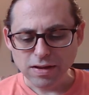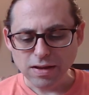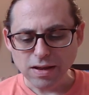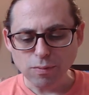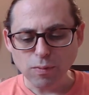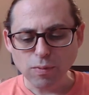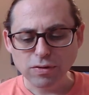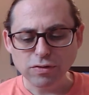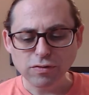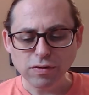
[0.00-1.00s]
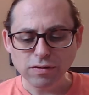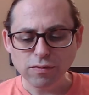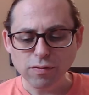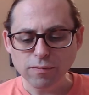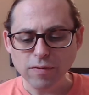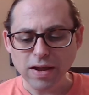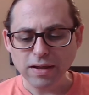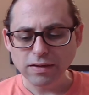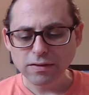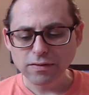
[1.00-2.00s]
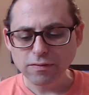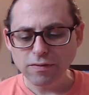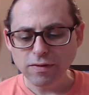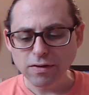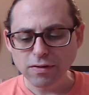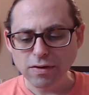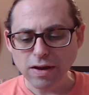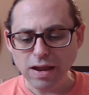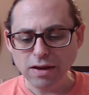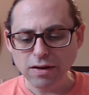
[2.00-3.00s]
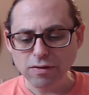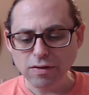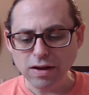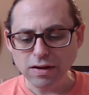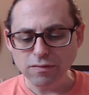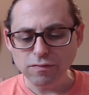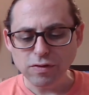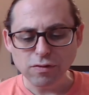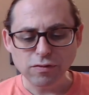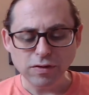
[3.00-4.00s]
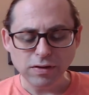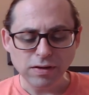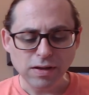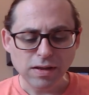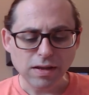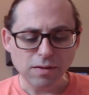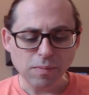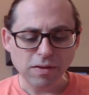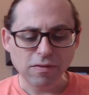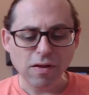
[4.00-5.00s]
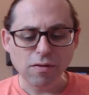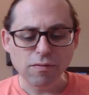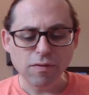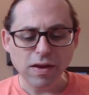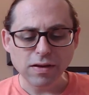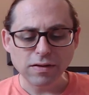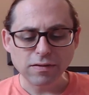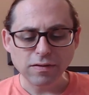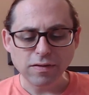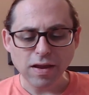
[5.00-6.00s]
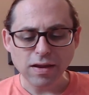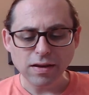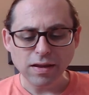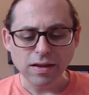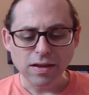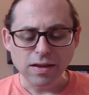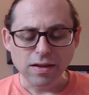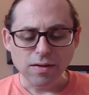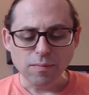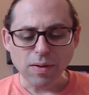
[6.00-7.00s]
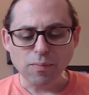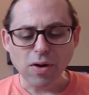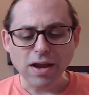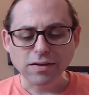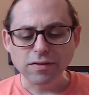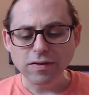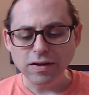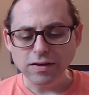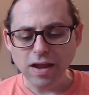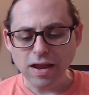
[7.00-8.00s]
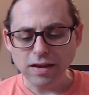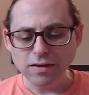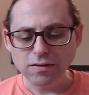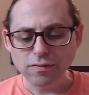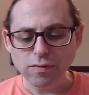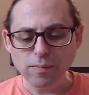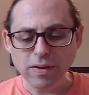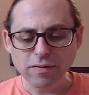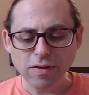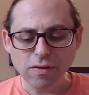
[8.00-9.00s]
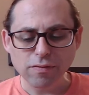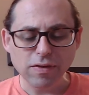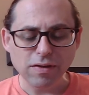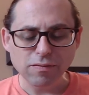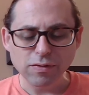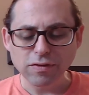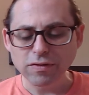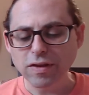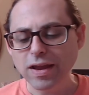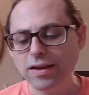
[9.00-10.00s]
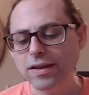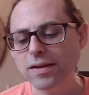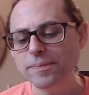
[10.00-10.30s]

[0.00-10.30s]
I will work to transform violence, fear, anger, and confusion in myself and in society by practicing a diet for myself and for society.